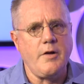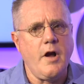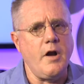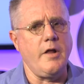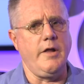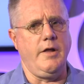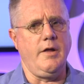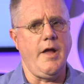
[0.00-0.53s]

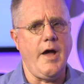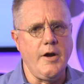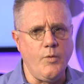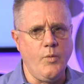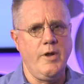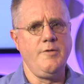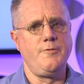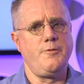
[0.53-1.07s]
Carnegie, How to
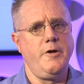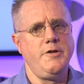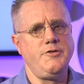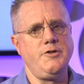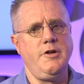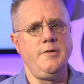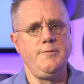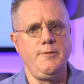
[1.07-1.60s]
Win Friends
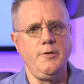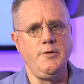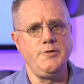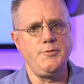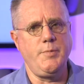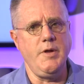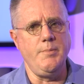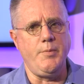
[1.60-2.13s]
and Influence
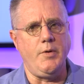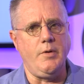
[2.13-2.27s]
People.